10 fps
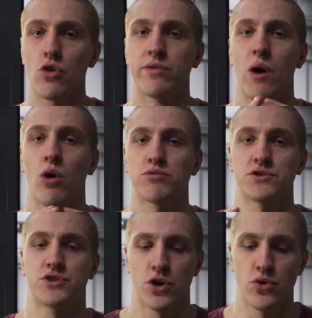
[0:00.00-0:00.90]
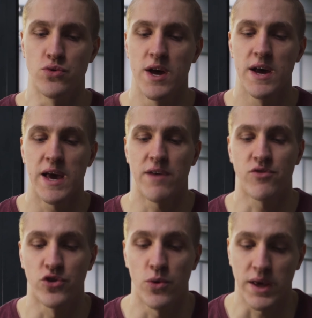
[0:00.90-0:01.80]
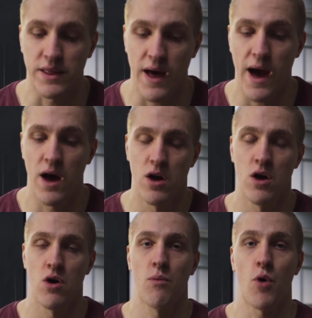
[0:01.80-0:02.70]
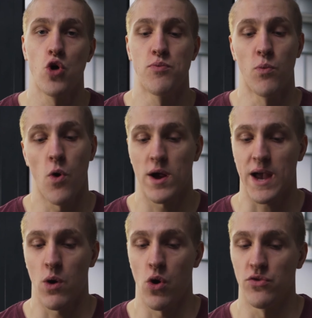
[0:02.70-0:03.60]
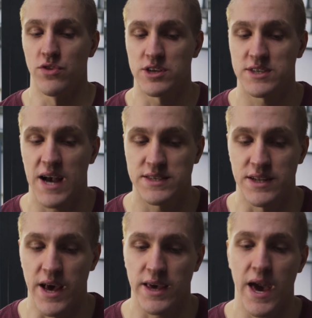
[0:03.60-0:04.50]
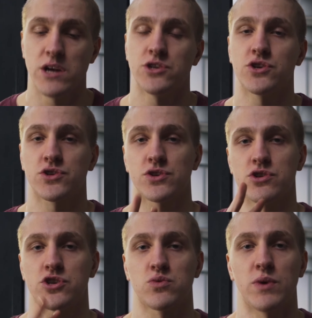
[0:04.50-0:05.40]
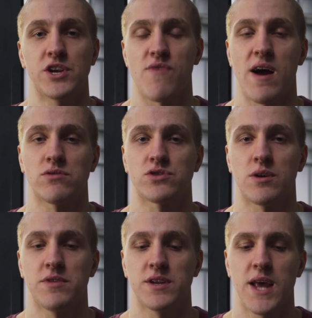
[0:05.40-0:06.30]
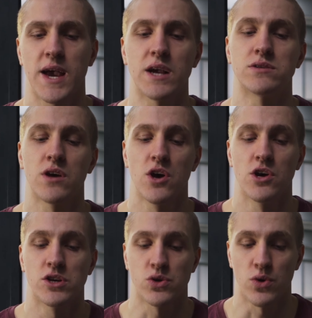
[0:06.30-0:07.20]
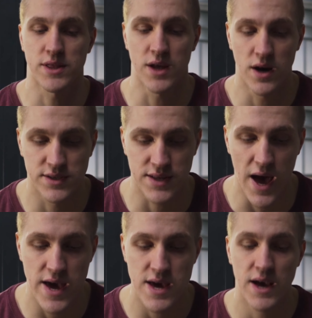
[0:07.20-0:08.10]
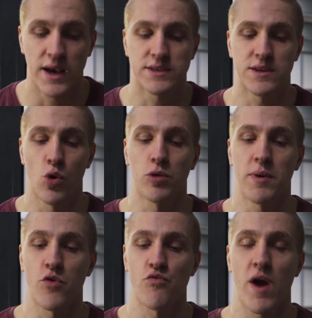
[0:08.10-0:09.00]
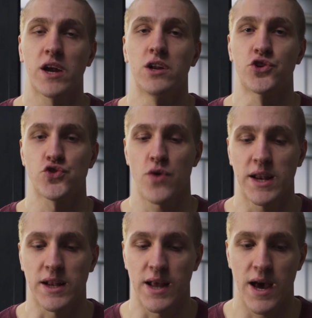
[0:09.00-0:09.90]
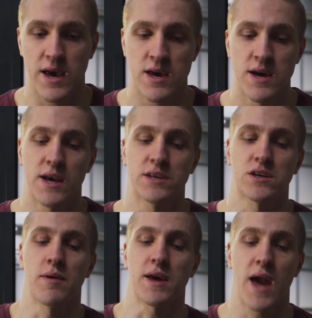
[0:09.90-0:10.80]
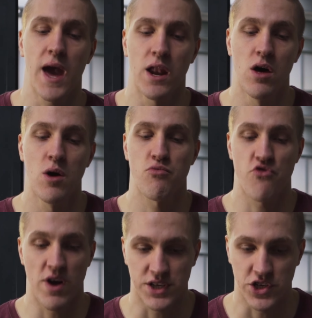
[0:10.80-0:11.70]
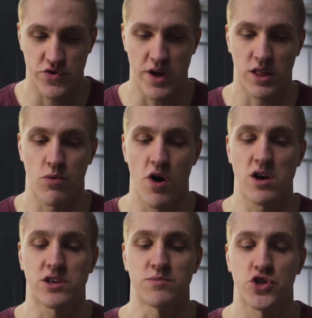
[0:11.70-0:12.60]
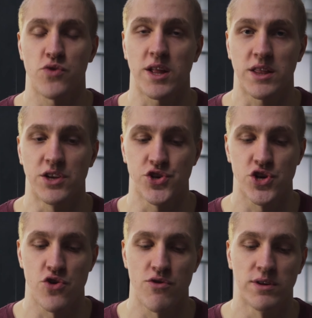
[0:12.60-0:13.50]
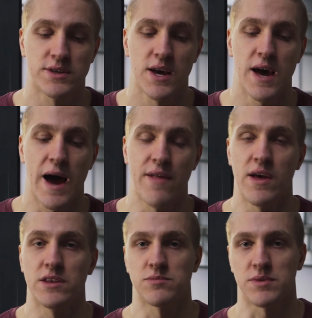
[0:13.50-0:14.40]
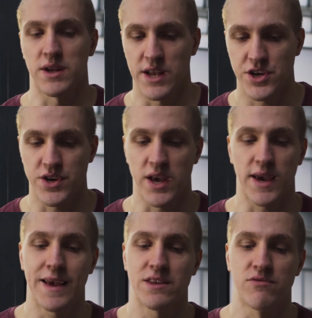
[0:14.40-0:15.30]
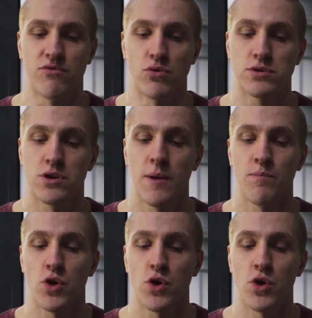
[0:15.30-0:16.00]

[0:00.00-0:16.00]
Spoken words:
Now option 2, if you're doing that open workout on the Saturday, okay? It's just gonna switch around some of the days. So your Thursday is still gonna be a regular training day. It's gonna be, again, pressing strength work, some strength endurance, and then some conditioning intervals.